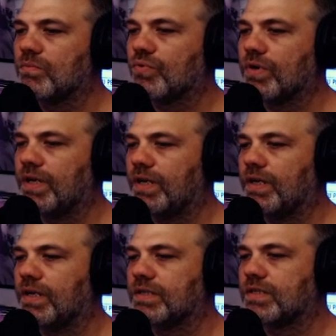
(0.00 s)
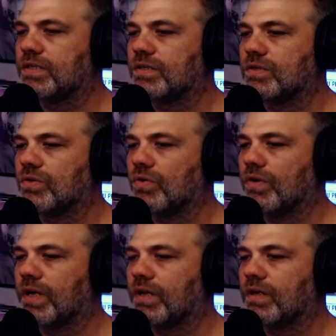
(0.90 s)

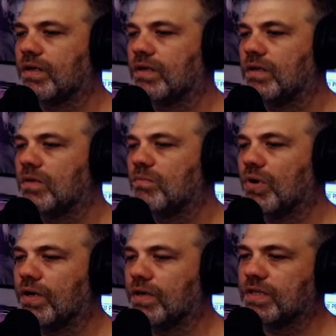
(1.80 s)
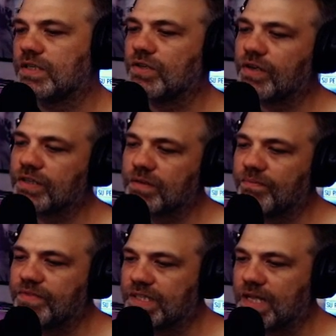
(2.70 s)
Prehistoric birds. Let's look at some
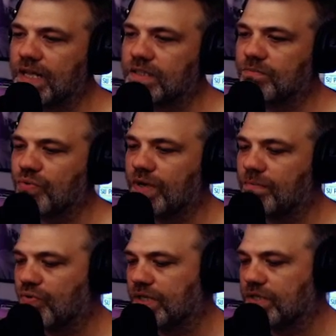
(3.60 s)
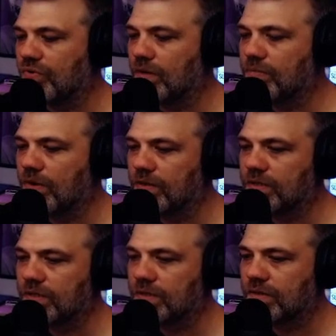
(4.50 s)
designs of prehistoric
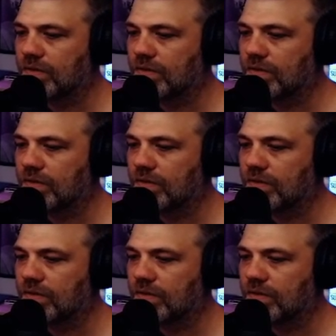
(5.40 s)
birds.